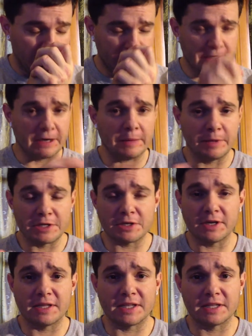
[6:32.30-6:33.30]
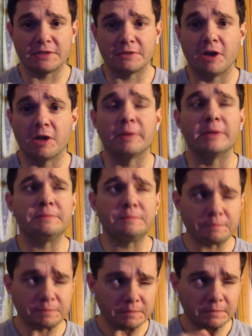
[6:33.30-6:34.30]
sorry i'm going to try not to get too long but
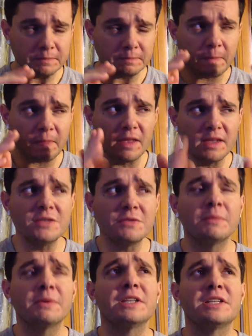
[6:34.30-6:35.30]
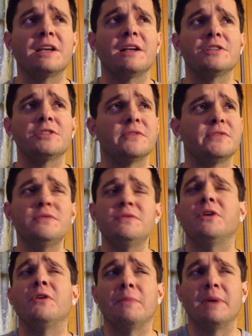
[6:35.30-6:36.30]
this is where i'm going to challenge you if you
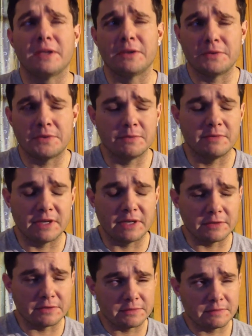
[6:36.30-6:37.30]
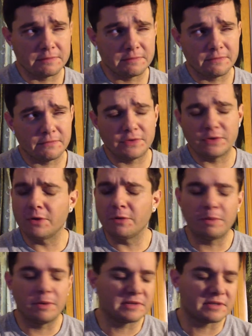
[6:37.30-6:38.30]
don't make youtube videos if you
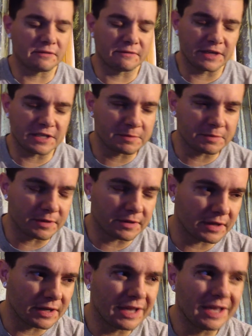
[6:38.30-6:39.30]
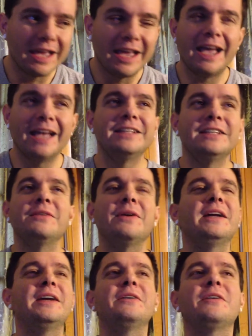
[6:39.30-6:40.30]
don't post on facebook and you know i
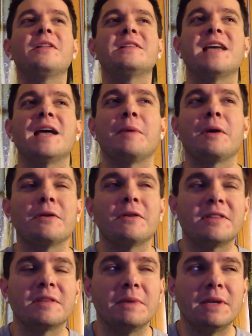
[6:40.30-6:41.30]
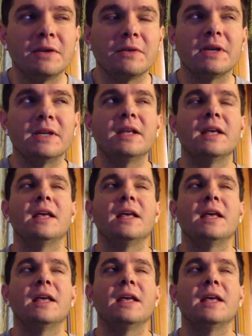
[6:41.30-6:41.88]
hear it all the time i heard it at the meet and greet